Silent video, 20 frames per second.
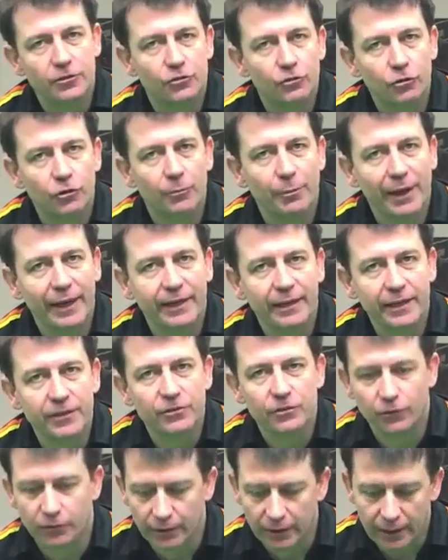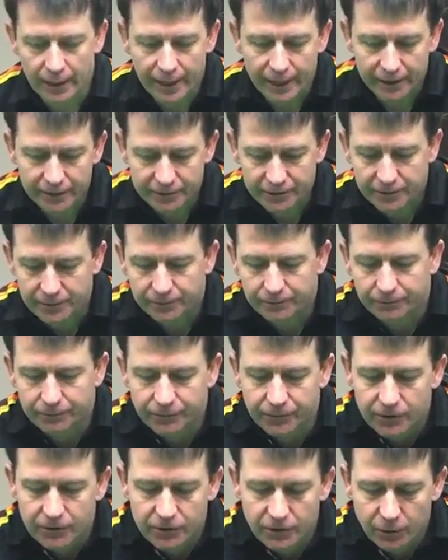stronger magnets on the legs,
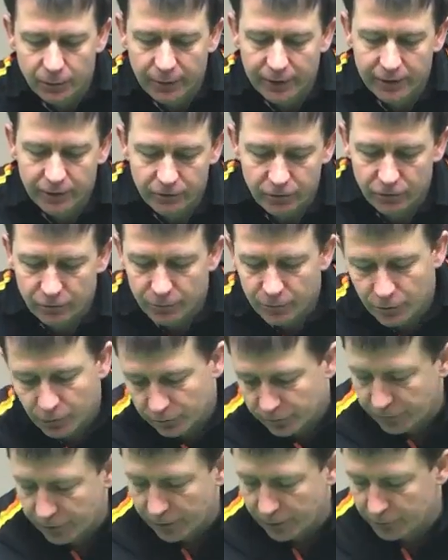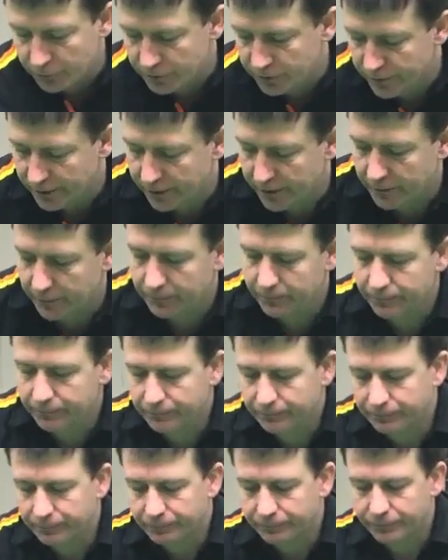so we can remove those now.
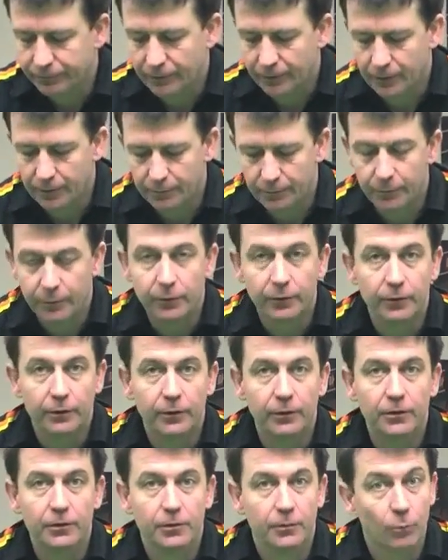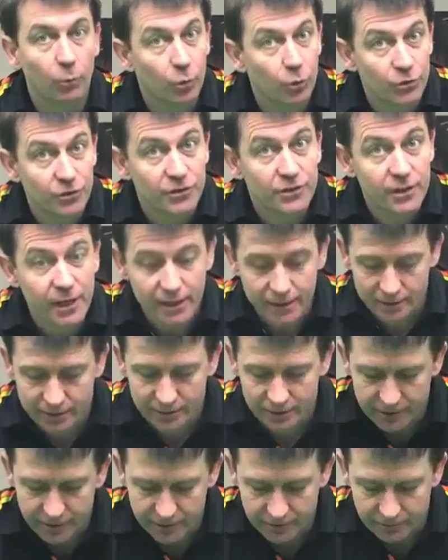Put the more
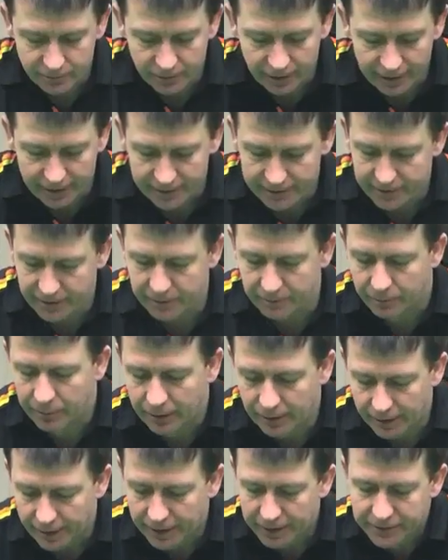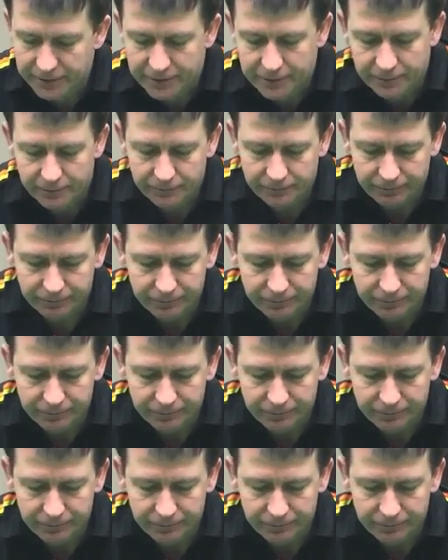sensitive legs in place.